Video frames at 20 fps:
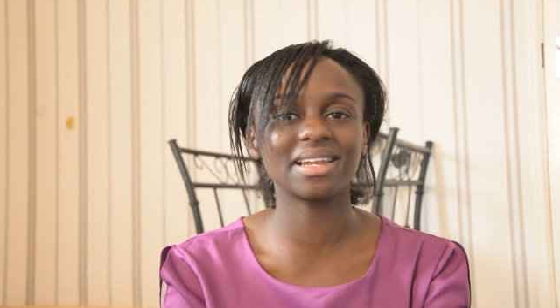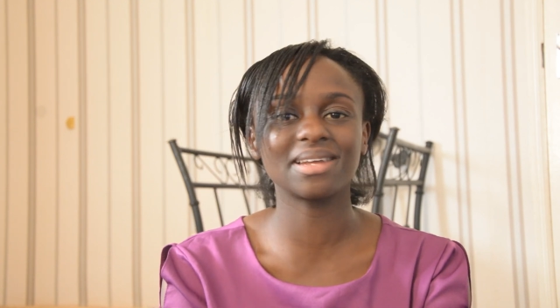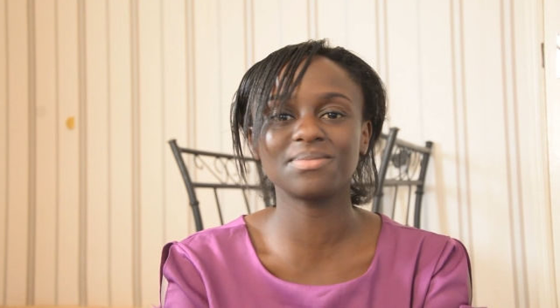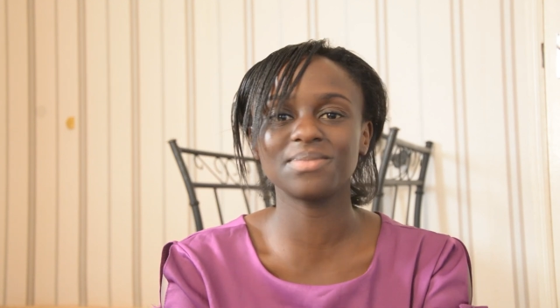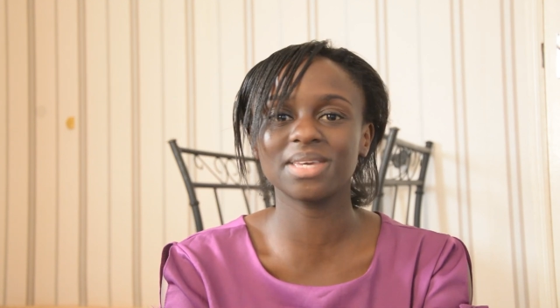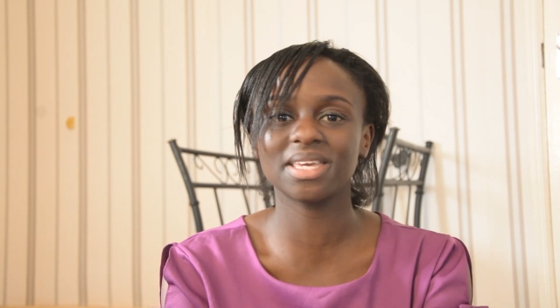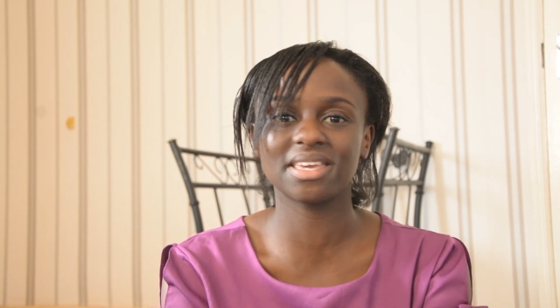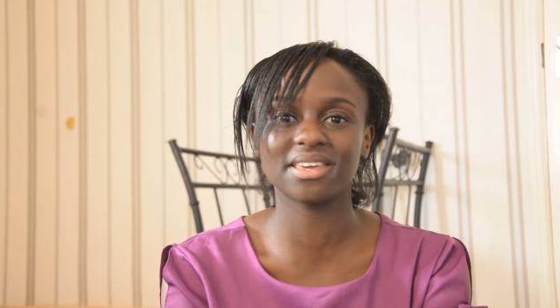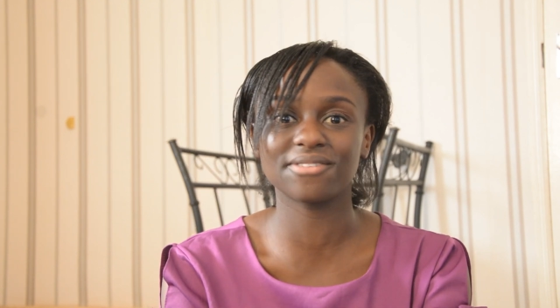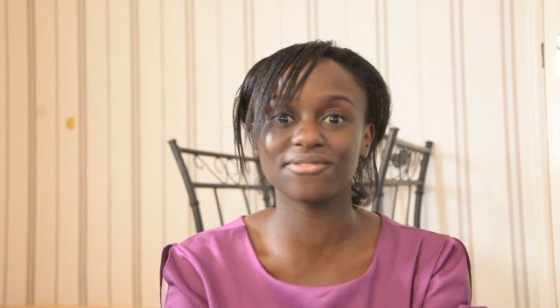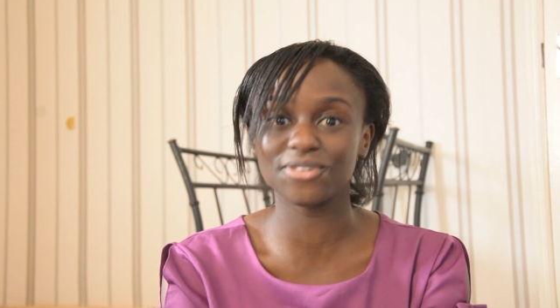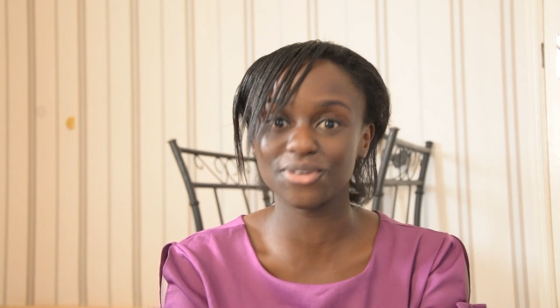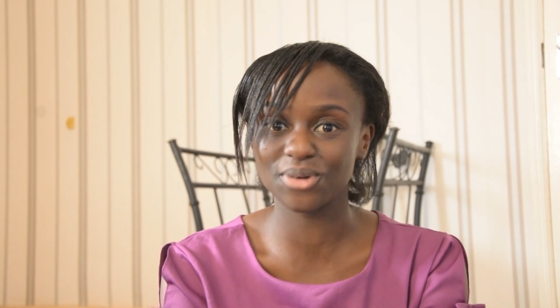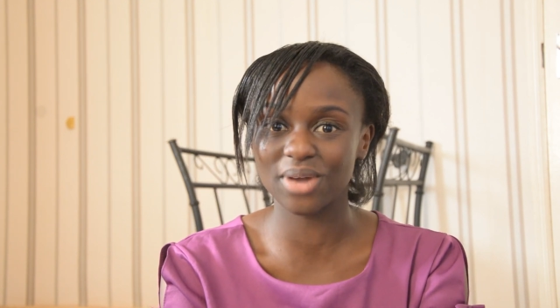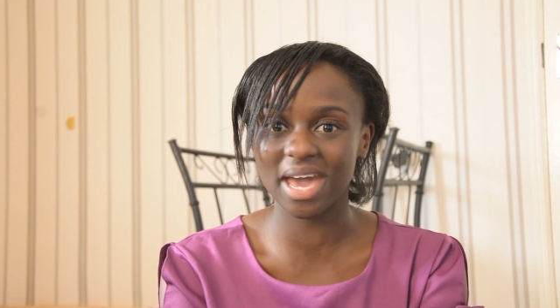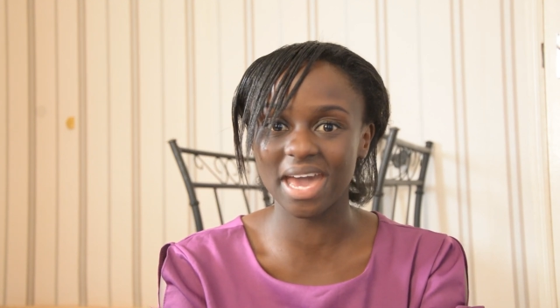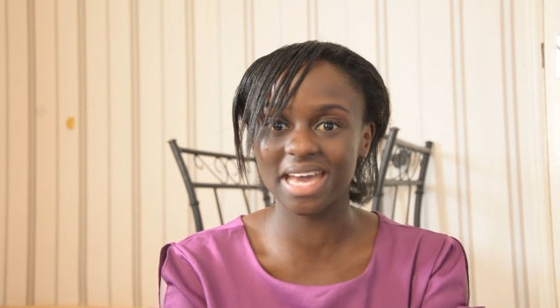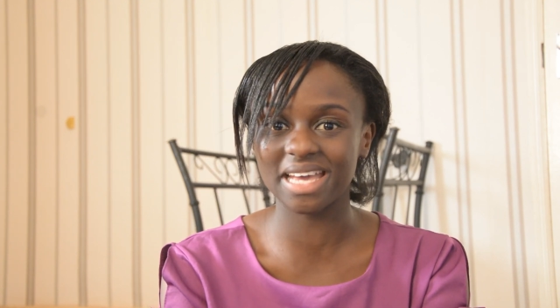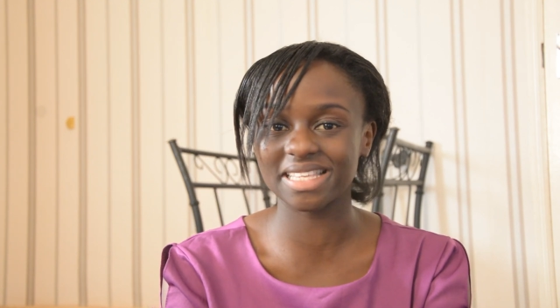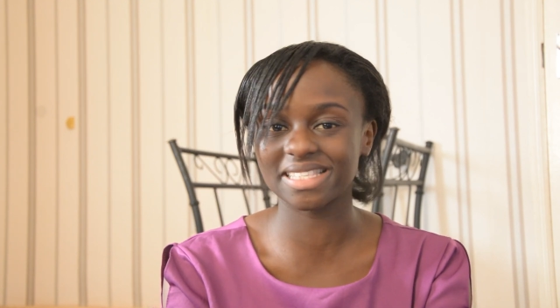let me give you
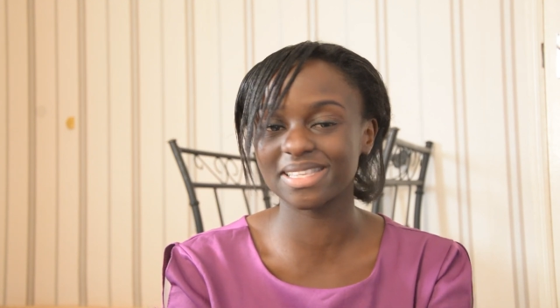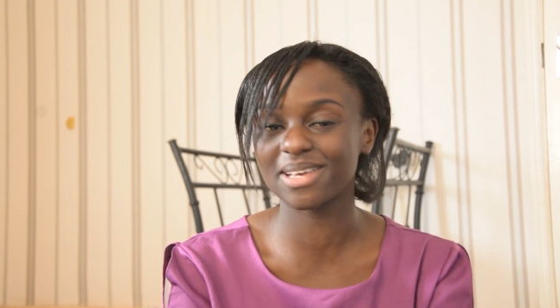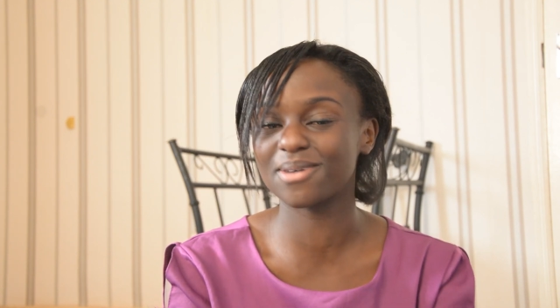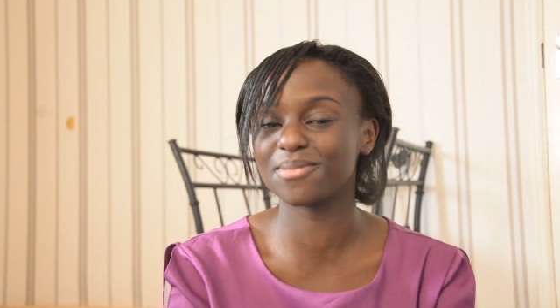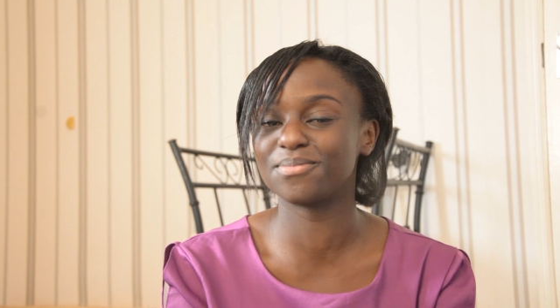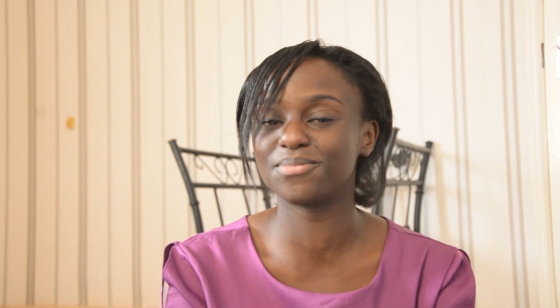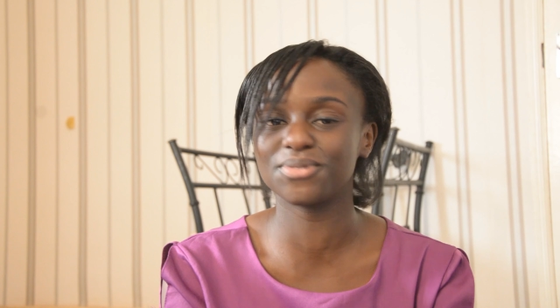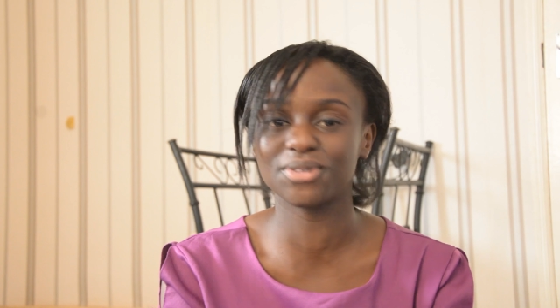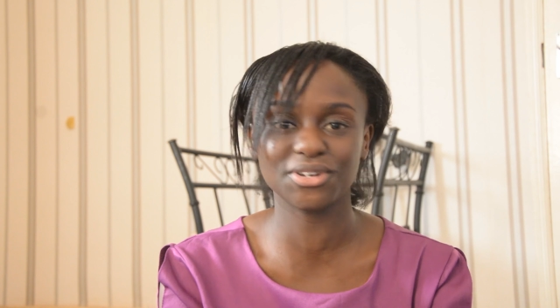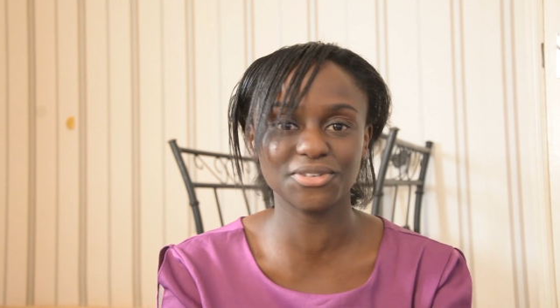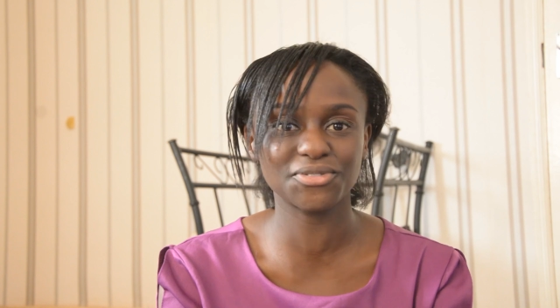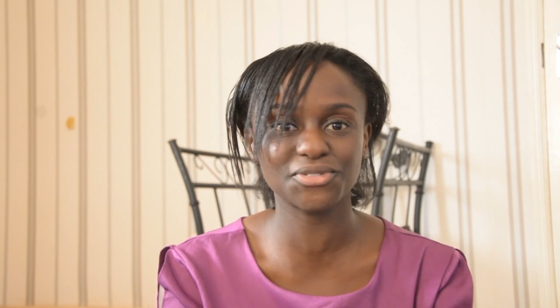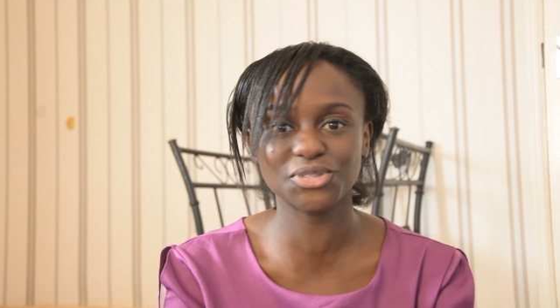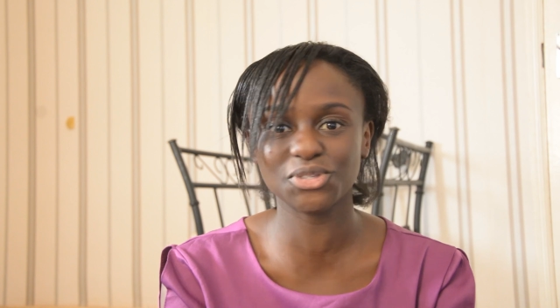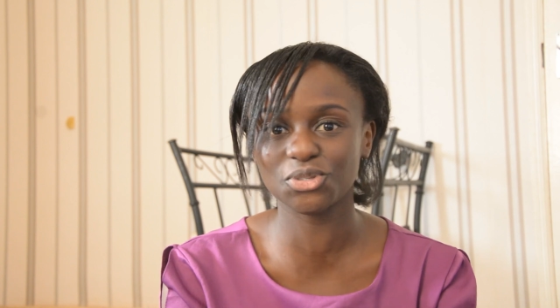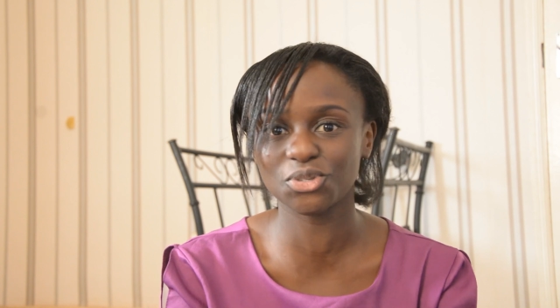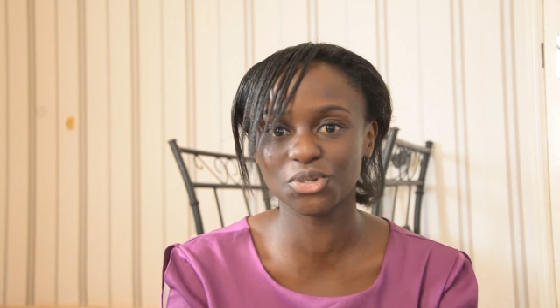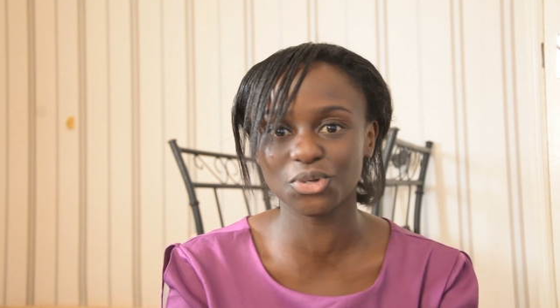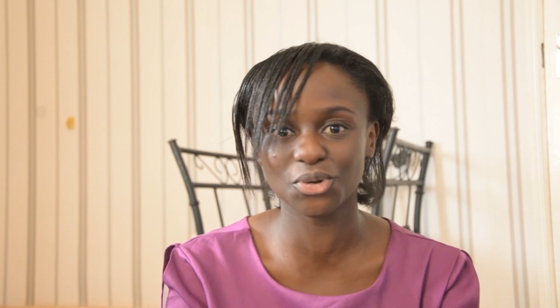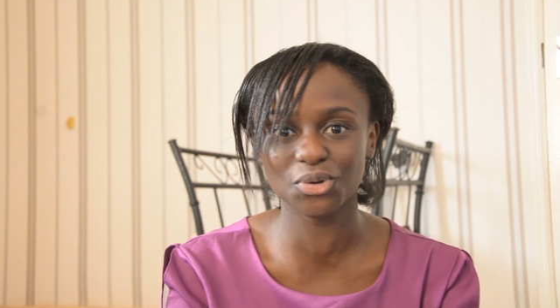guys a brief
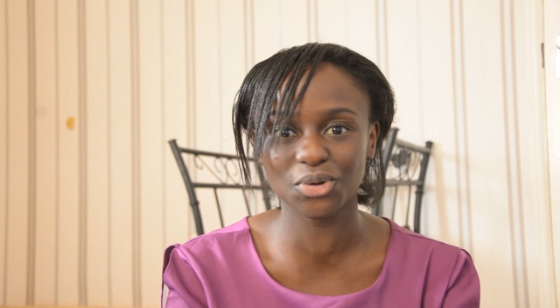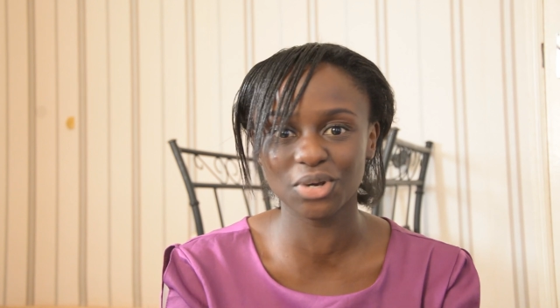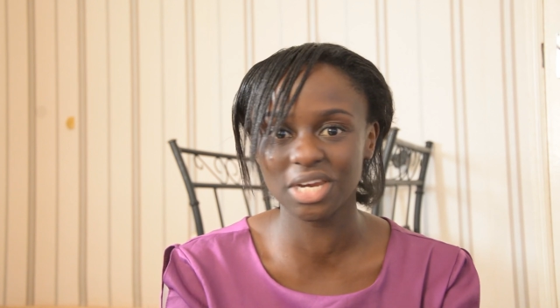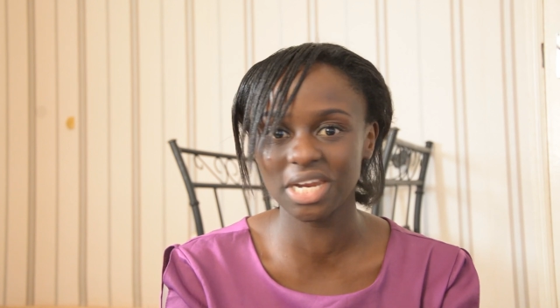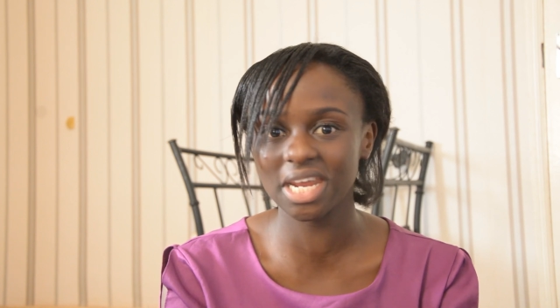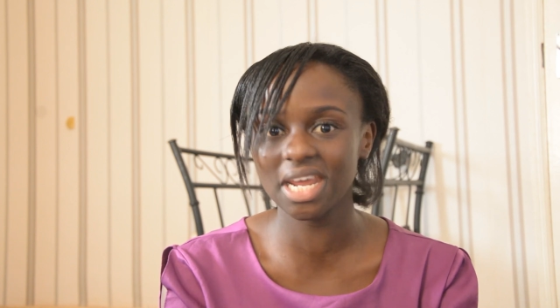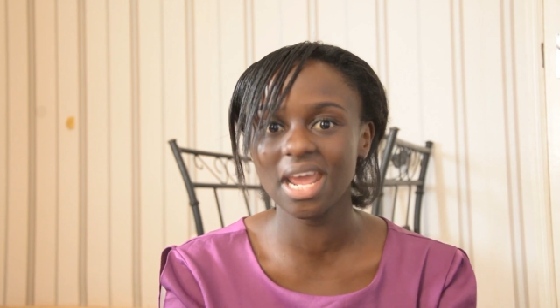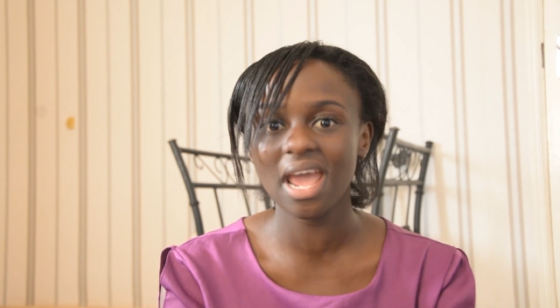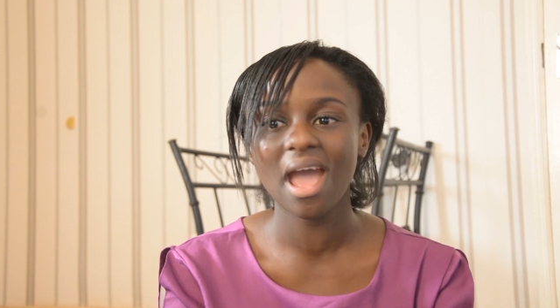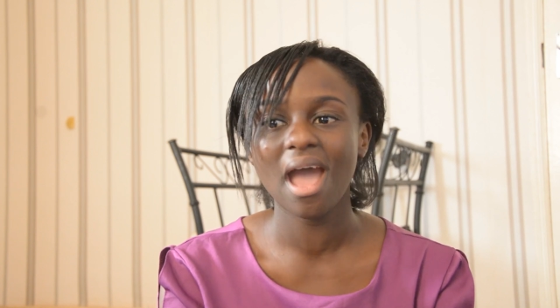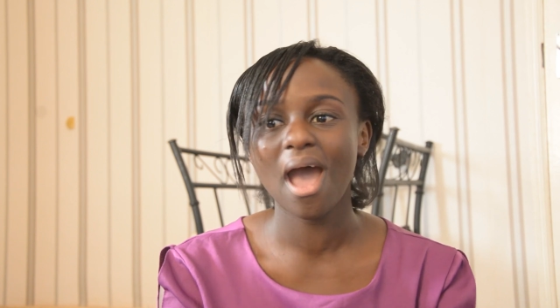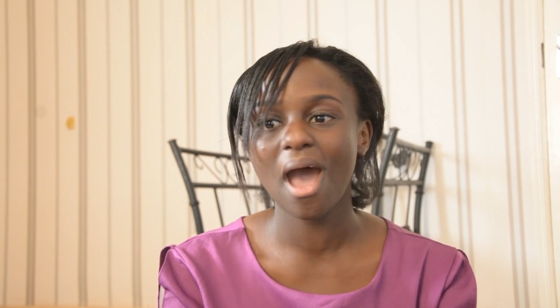story